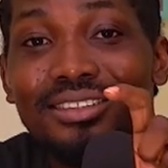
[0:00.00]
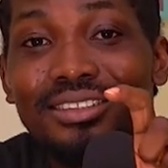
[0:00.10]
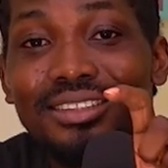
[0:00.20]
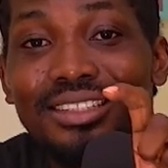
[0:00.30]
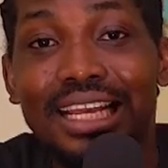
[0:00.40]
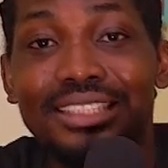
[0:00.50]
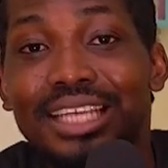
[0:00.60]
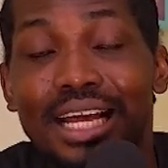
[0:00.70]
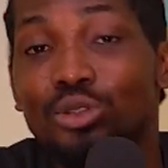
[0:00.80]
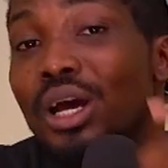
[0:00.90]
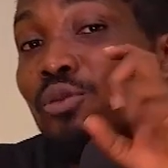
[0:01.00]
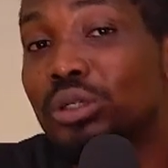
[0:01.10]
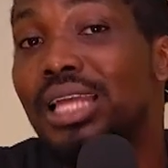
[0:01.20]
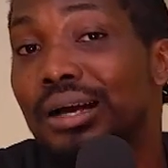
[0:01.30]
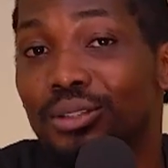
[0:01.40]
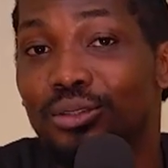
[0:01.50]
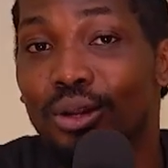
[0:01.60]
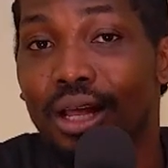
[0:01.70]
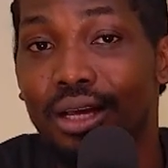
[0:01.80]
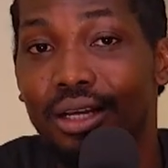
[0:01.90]
10 sats, you have one thousand dollar.
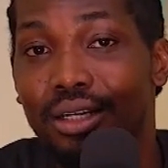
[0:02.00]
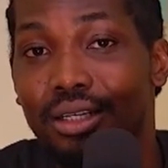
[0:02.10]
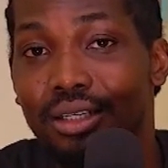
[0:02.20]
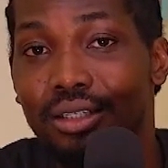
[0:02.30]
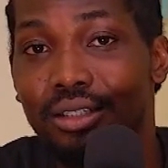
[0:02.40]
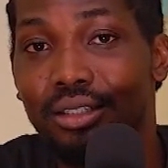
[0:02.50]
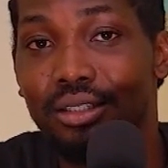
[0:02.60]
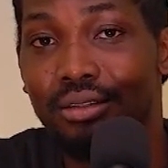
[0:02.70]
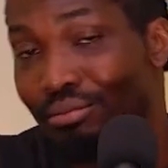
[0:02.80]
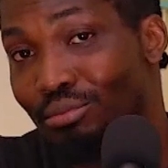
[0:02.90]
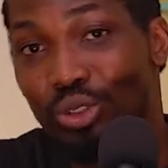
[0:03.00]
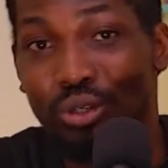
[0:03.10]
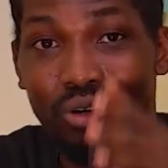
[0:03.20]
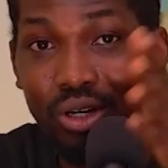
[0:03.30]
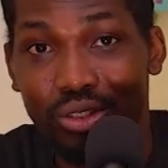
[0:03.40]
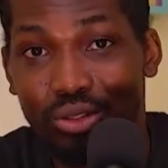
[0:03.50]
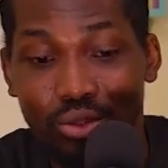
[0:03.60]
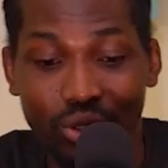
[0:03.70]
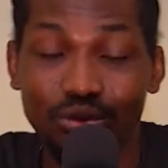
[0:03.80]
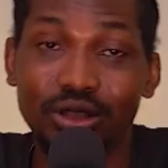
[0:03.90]
Most of us no go
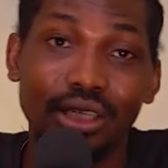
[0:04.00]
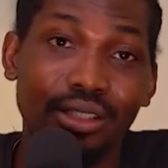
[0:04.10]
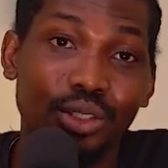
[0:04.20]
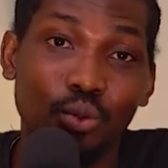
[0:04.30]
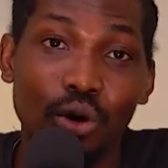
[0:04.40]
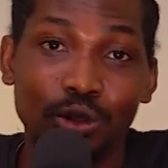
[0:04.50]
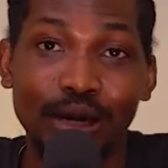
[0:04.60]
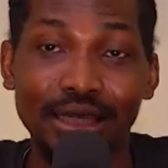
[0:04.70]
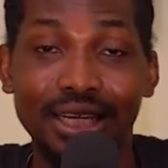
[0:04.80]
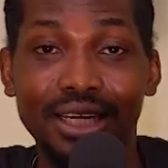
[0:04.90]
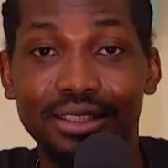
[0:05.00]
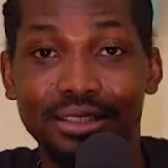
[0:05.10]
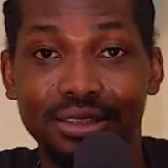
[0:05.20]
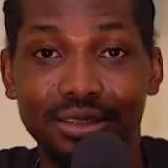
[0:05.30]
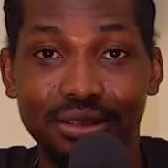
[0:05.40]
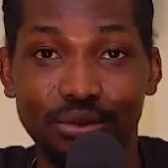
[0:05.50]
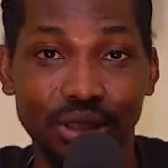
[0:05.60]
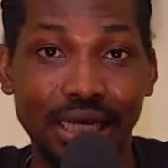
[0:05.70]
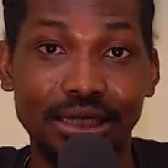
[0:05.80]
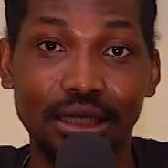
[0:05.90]
even did this world by then. Because
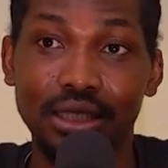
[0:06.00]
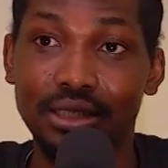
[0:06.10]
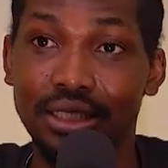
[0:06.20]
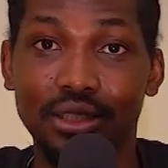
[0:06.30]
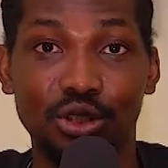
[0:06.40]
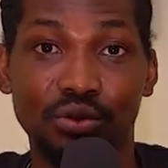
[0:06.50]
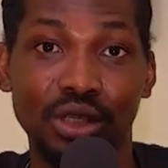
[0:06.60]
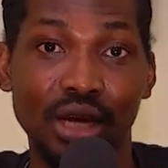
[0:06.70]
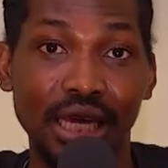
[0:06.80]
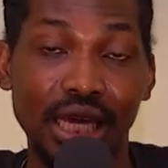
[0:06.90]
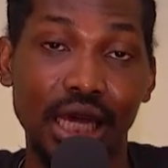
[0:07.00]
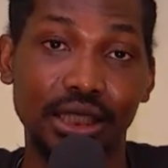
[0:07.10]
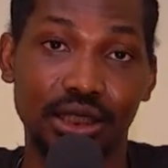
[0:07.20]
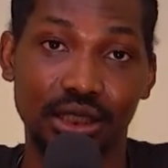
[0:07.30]
that's another century, I guess.